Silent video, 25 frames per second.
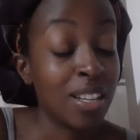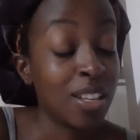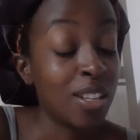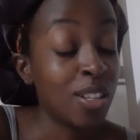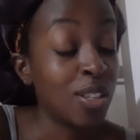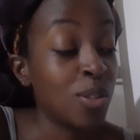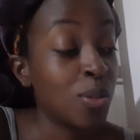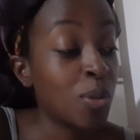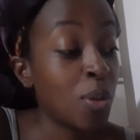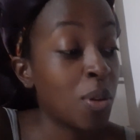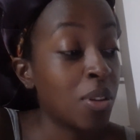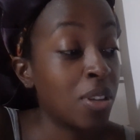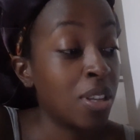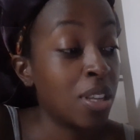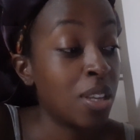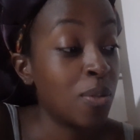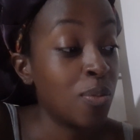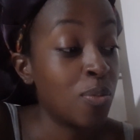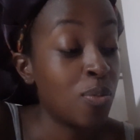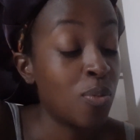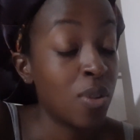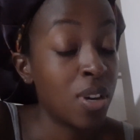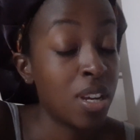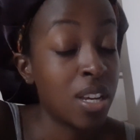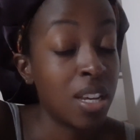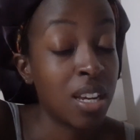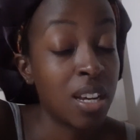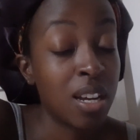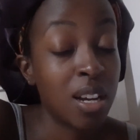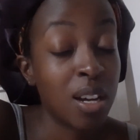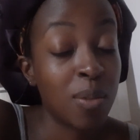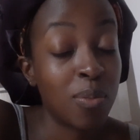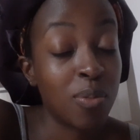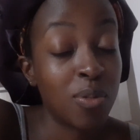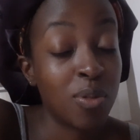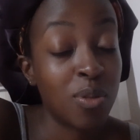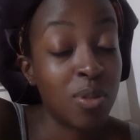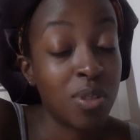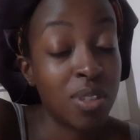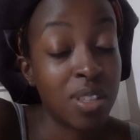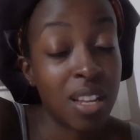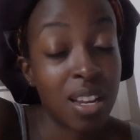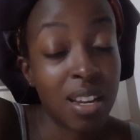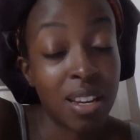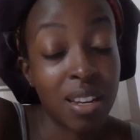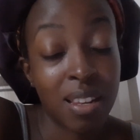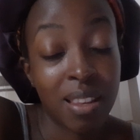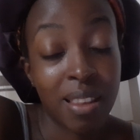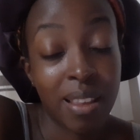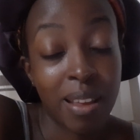so I'll keep waking up to
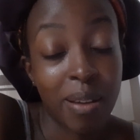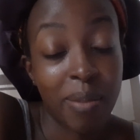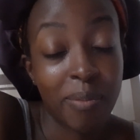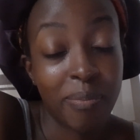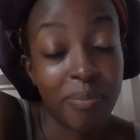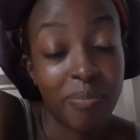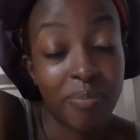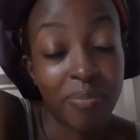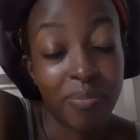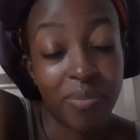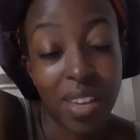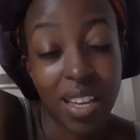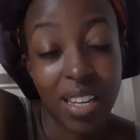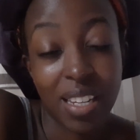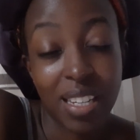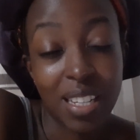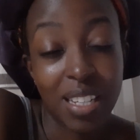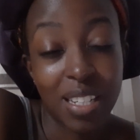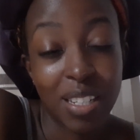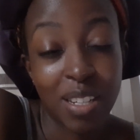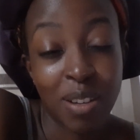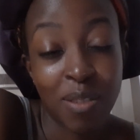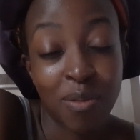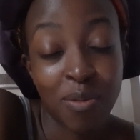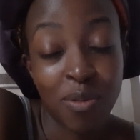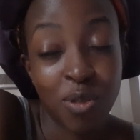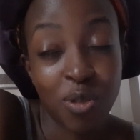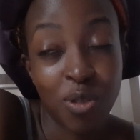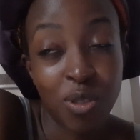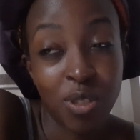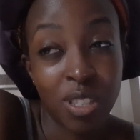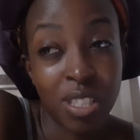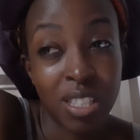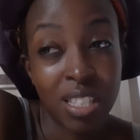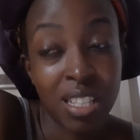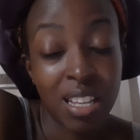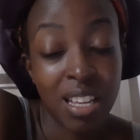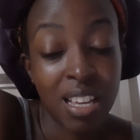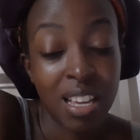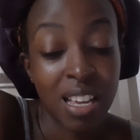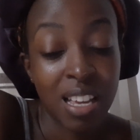send them at intervals.